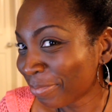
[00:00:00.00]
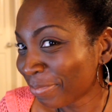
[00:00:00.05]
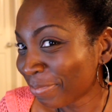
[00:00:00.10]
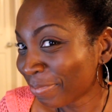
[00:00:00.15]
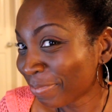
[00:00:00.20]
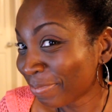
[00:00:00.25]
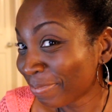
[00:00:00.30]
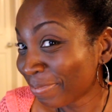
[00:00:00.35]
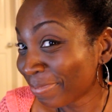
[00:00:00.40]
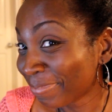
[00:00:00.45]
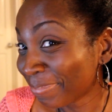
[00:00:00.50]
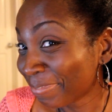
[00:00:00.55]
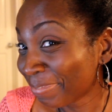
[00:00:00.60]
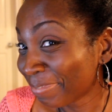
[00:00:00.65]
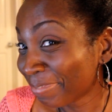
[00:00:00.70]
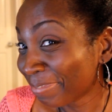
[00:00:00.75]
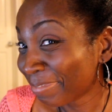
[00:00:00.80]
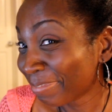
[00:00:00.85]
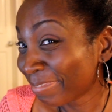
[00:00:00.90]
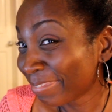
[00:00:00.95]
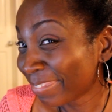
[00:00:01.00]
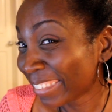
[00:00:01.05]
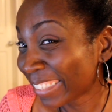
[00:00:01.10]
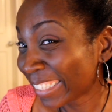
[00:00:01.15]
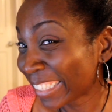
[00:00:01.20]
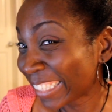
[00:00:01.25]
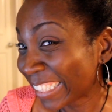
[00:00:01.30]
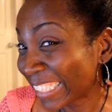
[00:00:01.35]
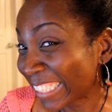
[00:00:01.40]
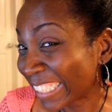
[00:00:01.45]

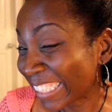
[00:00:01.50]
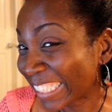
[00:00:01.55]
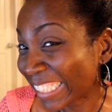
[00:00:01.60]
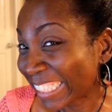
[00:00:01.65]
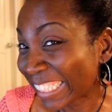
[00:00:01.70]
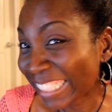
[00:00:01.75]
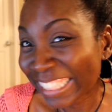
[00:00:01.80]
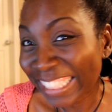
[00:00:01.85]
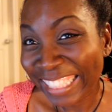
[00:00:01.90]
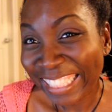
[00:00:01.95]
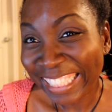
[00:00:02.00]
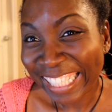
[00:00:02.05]
(no one is talking)